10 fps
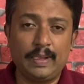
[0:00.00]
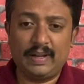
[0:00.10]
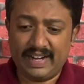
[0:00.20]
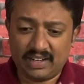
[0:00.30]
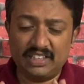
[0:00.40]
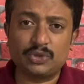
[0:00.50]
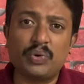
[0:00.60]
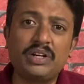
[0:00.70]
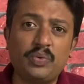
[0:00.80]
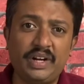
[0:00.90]
at least
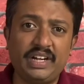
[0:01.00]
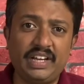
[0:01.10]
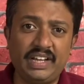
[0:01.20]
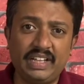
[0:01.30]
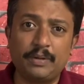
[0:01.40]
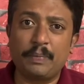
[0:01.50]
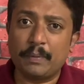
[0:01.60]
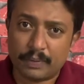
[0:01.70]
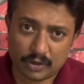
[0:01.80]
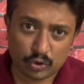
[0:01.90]
120 in the
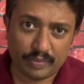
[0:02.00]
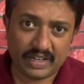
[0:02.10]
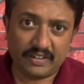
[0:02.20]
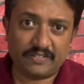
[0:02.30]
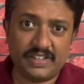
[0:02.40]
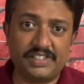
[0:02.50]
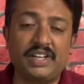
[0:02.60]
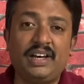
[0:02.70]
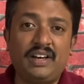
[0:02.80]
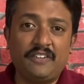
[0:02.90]
paper 2, my dear friends.
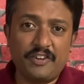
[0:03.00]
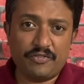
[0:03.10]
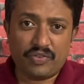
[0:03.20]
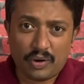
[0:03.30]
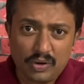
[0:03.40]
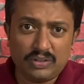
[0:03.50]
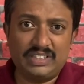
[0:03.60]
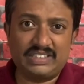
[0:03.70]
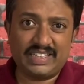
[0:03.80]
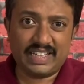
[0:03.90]
If you have followed
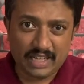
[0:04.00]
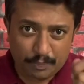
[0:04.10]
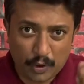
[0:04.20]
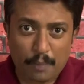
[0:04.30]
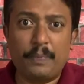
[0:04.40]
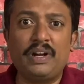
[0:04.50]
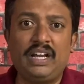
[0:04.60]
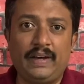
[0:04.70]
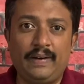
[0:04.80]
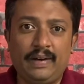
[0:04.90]
this technique
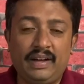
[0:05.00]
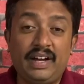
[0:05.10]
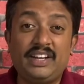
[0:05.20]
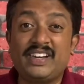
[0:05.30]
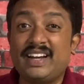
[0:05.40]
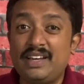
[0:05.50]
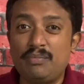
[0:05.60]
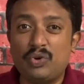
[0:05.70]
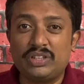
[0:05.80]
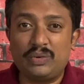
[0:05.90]
properly and you're getting
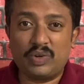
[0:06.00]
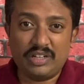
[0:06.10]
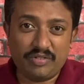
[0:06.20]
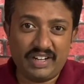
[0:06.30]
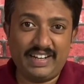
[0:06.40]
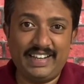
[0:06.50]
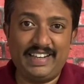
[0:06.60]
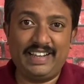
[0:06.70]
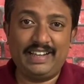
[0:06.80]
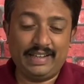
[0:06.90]
more than
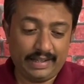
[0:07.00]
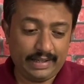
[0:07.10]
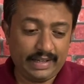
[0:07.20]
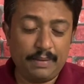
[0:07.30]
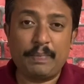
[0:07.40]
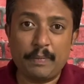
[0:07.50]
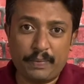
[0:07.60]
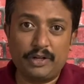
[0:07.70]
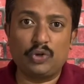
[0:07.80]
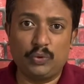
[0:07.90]
120 in
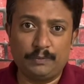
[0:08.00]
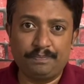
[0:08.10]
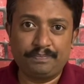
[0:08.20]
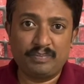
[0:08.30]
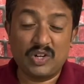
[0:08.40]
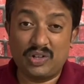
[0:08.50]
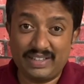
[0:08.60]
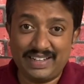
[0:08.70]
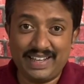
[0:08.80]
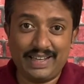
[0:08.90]
paper 2, on
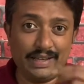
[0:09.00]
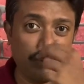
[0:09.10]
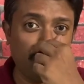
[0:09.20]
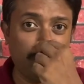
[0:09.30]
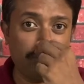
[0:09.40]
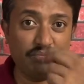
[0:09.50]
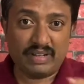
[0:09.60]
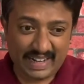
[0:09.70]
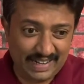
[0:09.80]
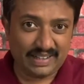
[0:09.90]
the day you
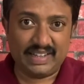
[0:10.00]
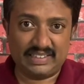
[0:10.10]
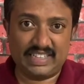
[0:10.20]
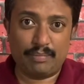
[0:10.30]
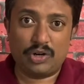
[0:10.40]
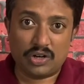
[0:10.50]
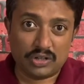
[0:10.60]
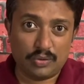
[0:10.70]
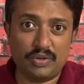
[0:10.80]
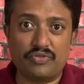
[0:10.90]
write the exam on
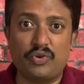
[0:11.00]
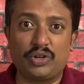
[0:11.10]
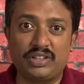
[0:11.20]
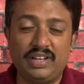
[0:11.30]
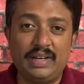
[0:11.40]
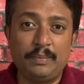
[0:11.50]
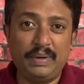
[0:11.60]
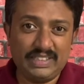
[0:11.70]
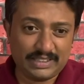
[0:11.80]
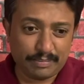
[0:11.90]
October 4th,
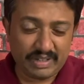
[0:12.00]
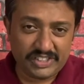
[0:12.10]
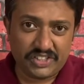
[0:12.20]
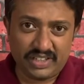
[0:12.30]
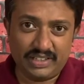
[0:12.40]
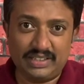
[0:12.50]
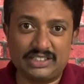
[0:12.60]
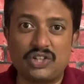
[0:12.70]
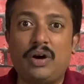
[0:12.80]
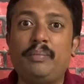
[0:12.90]
please mention in this
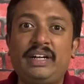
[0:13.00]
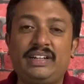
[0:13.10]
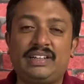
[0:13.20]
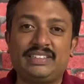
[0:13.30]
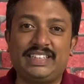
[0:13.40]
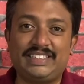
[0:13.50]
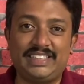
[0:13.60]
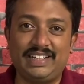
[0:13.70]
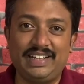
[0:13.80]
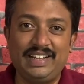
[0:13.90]
comment
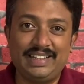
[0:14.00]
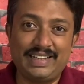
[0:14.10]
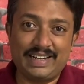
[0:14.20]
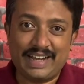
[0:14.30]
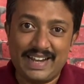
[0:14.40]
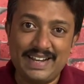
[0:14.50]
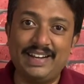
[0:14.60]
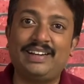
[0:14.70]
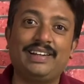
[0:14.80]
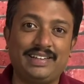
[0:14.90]
section that I
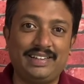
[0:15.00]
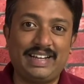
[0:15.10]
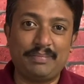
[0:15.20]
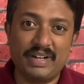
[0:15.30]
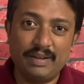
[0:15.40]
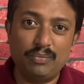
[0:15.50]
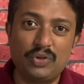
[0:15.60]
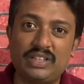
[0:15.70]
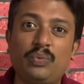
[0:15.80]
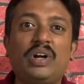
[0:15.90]
did it. I'm getting more
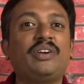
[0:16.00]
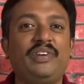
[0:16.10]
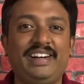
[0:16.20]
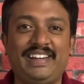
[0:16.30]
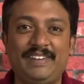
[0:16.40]
than 120.